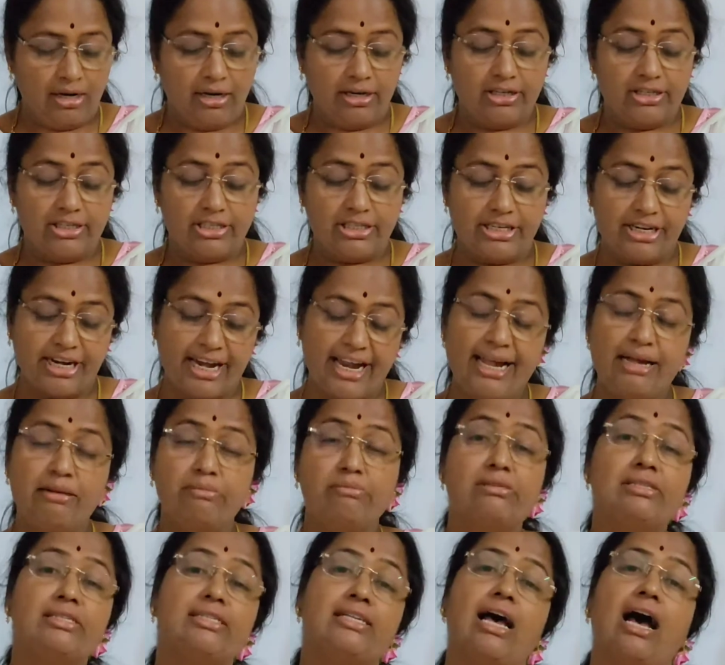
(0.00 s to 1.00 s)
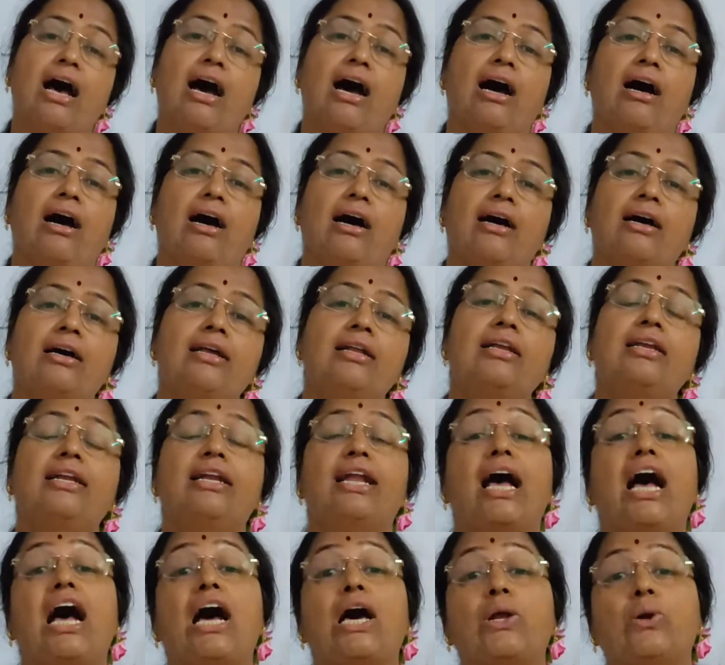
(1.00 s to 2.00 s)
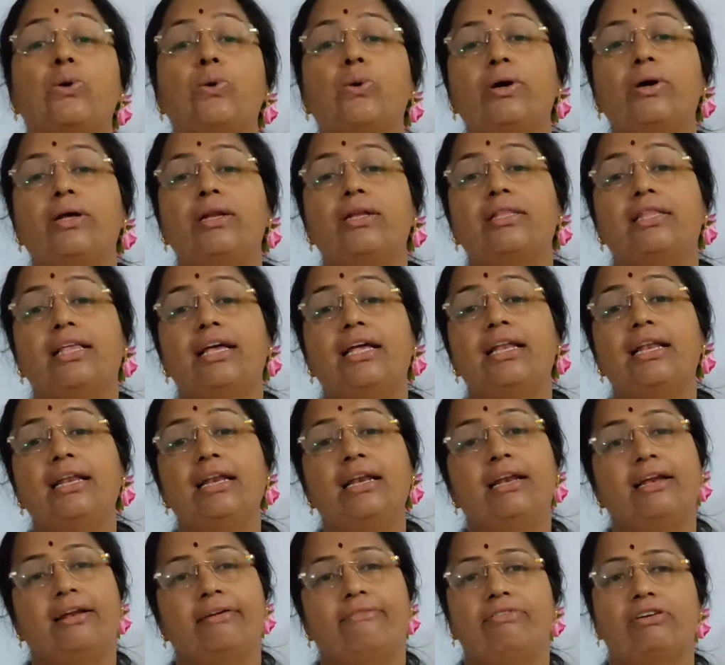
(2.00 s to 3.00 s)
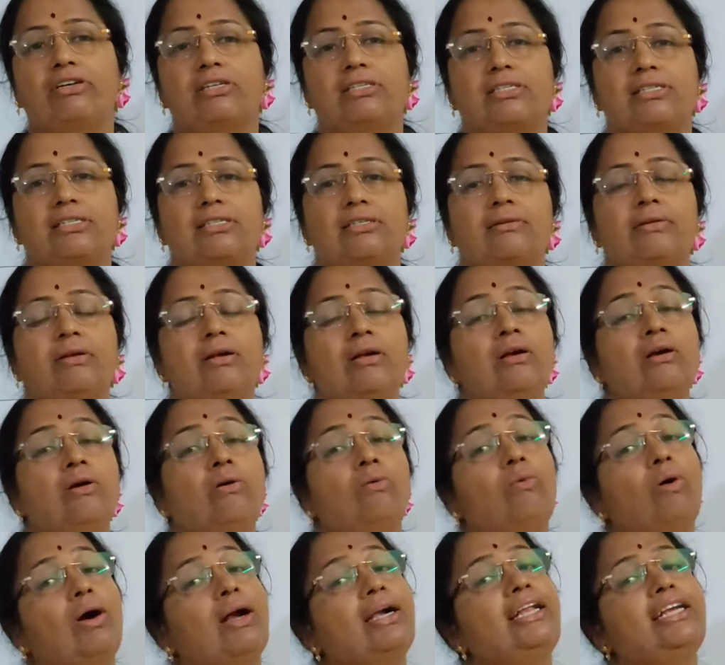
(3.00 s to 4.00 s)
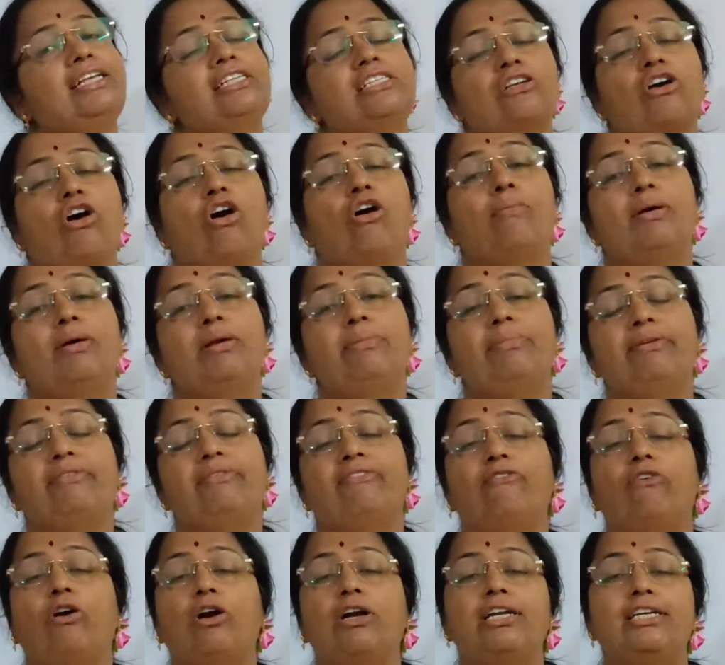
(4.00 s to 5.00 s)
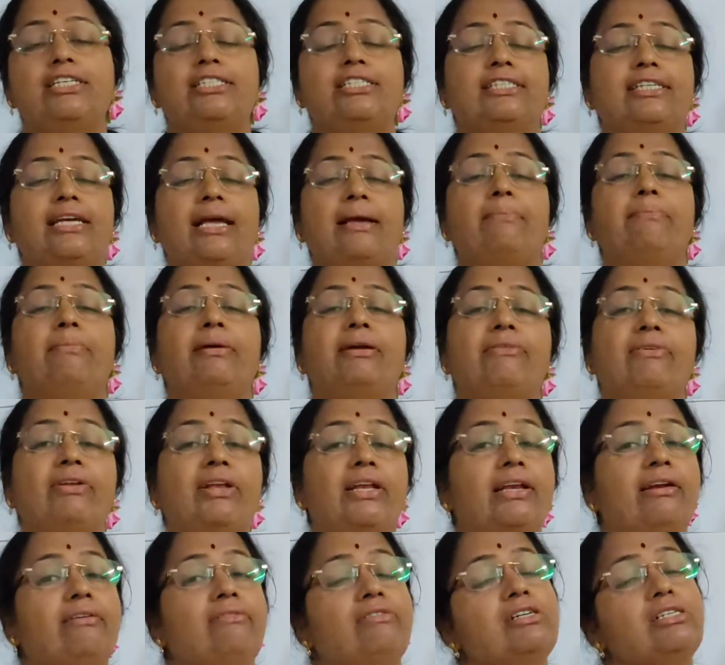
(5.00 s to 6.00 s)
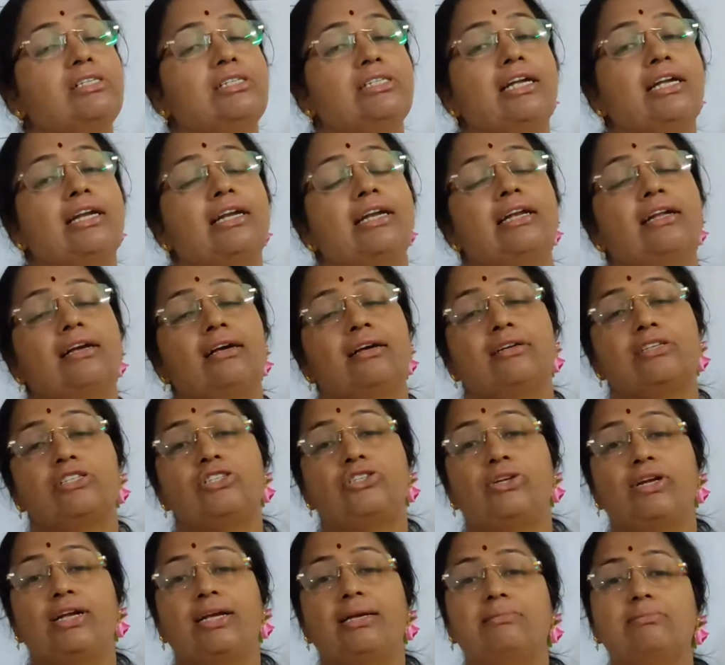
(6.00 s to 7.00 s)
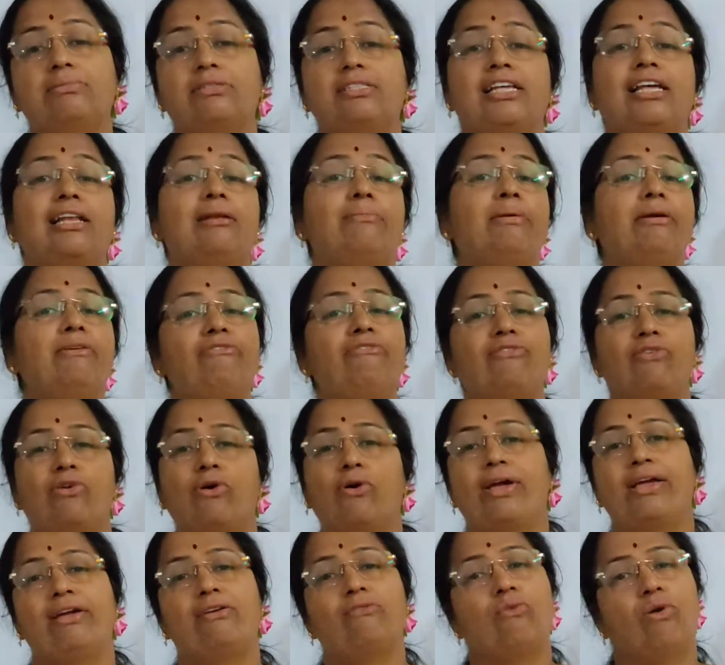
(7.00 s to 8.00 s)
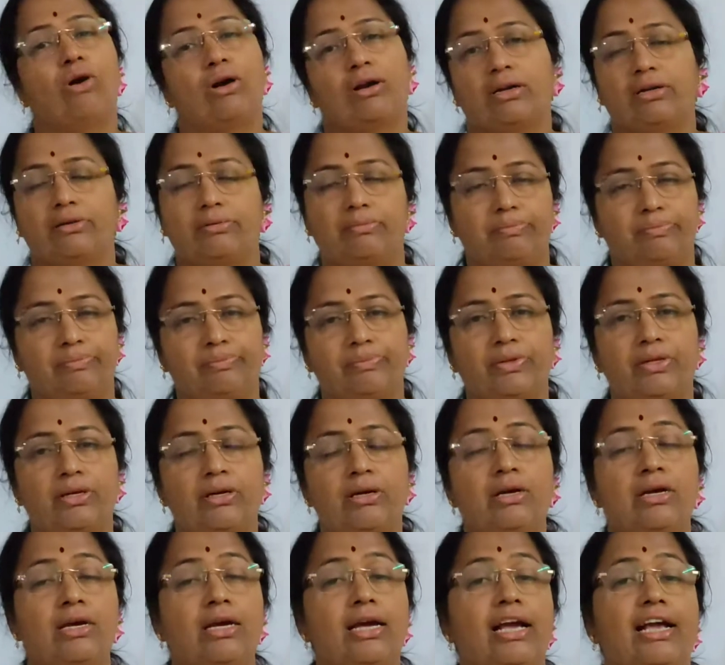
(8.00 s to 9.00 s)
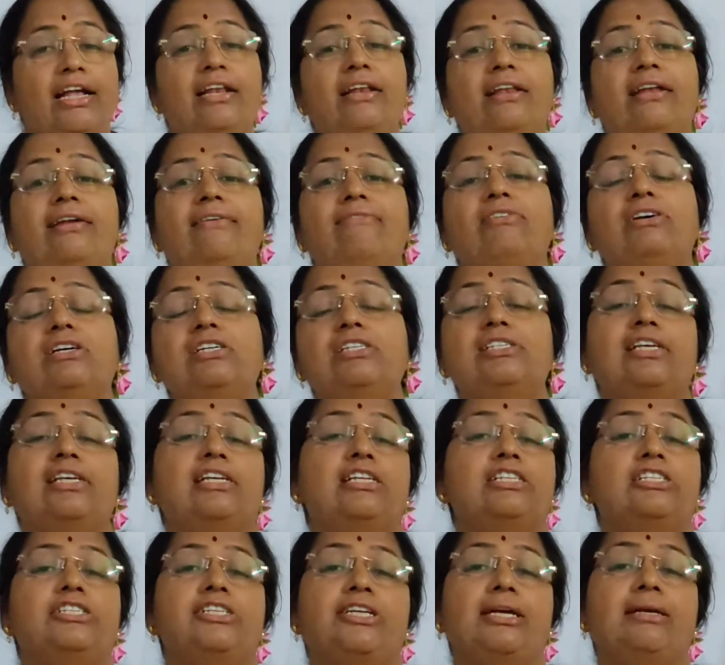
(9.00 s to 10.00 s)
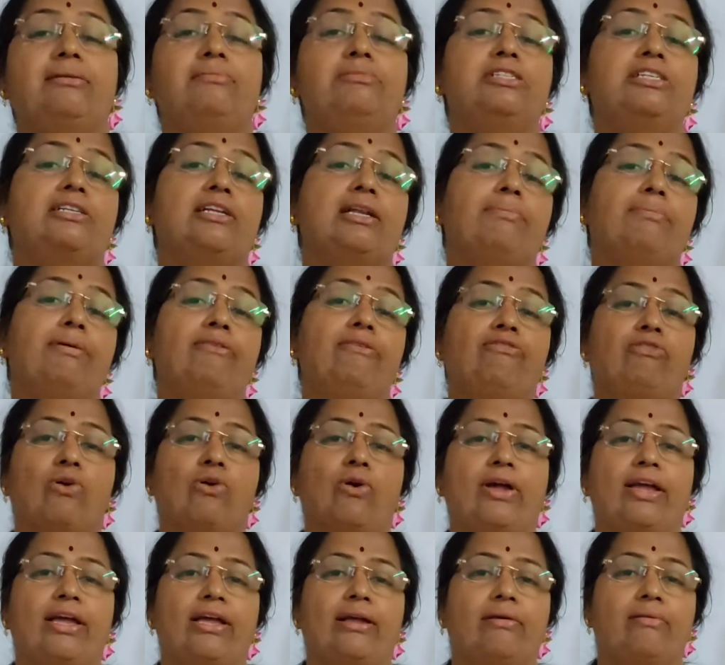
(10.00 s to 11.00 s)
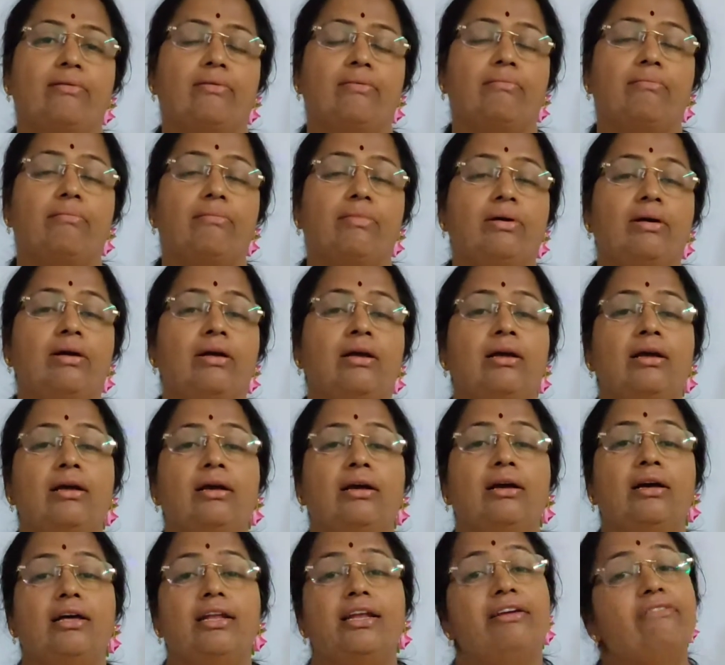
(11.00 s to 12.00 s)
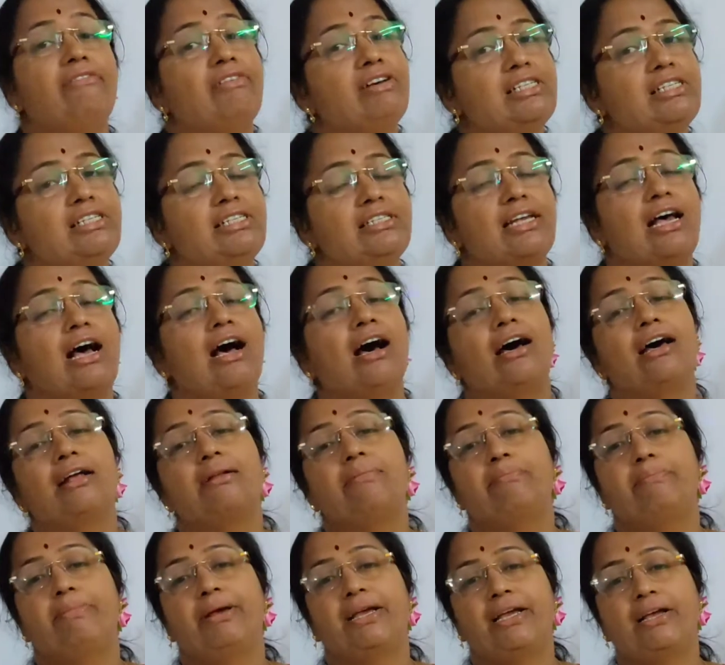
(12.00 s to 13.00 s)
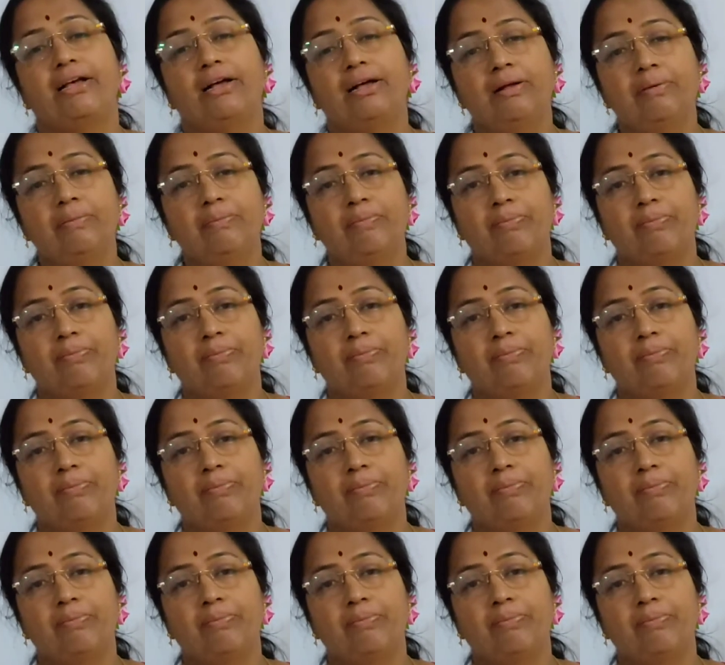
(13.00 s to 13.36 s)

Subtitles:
Streams are narrower than rivers. What is same between rivers and streams? There will be flowing water. In rivers and streams, it will be flowing. Rivers are bigger,